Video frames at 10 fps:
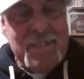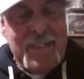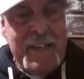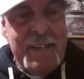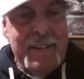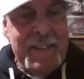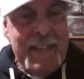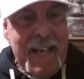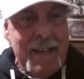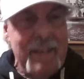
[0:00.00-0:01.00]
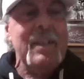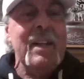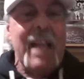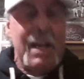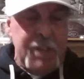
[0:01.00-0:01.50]
night in Indiana,
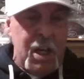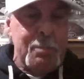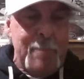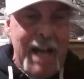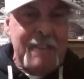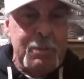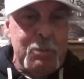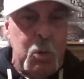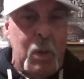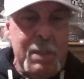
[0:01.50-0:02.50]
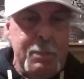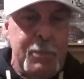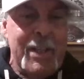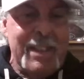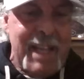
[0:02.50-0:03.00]
have come back from
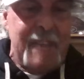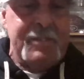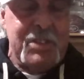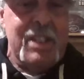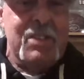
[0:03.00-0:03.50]
20-point deficits